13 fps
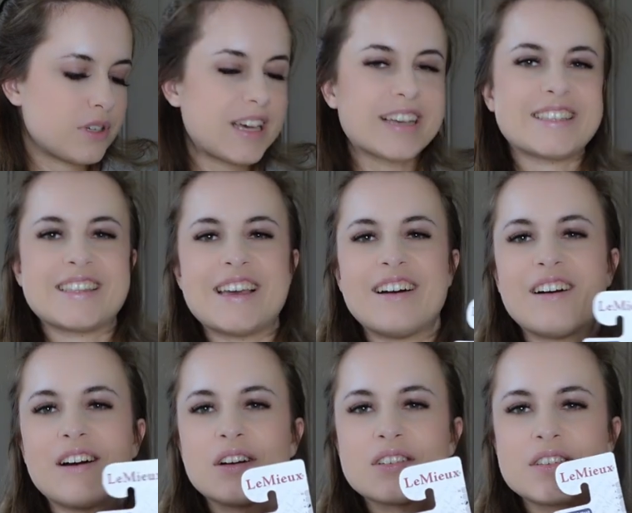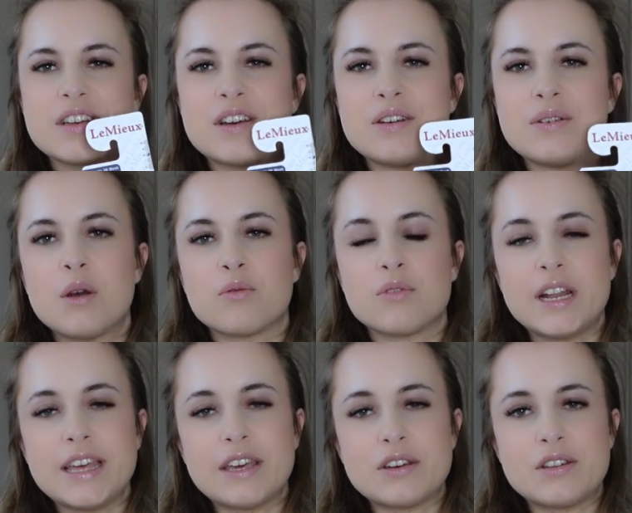Yes, they are. So
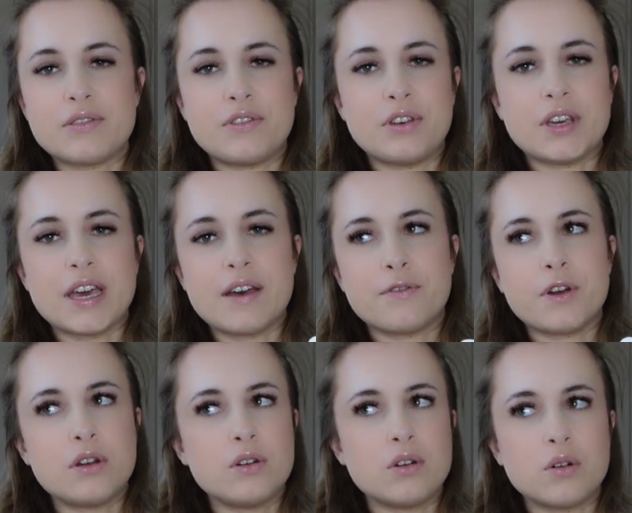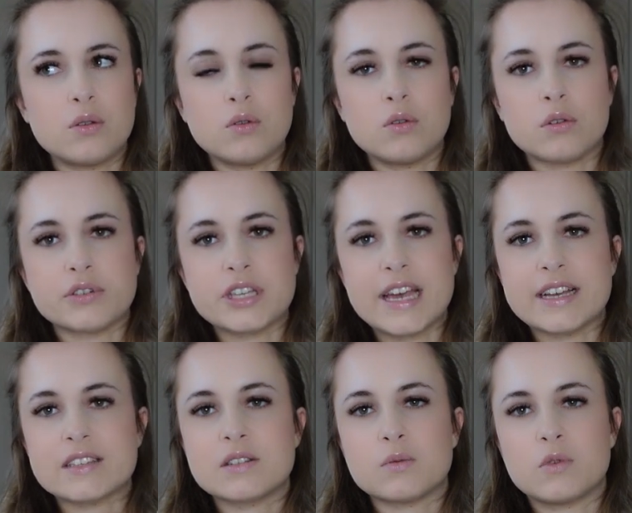really good if you get a phone call or a
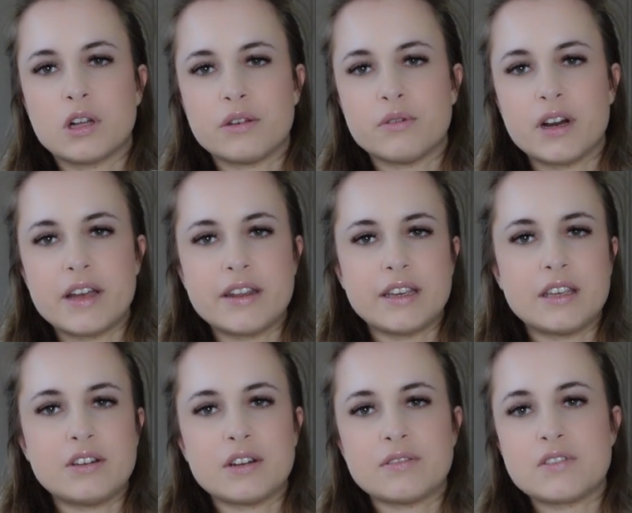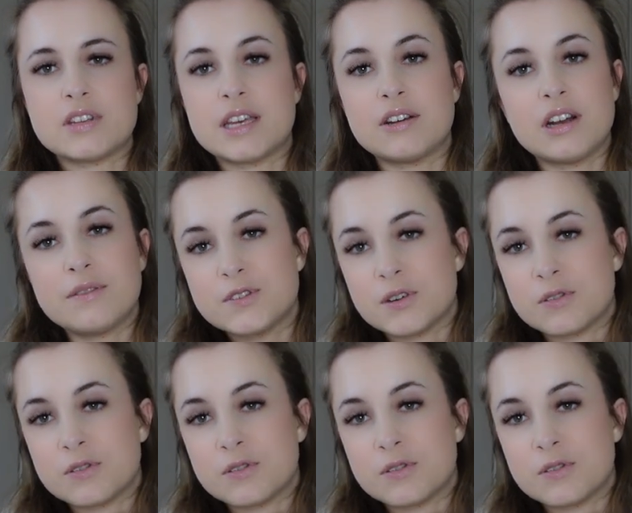text while you're riding, you don't have to take your gloves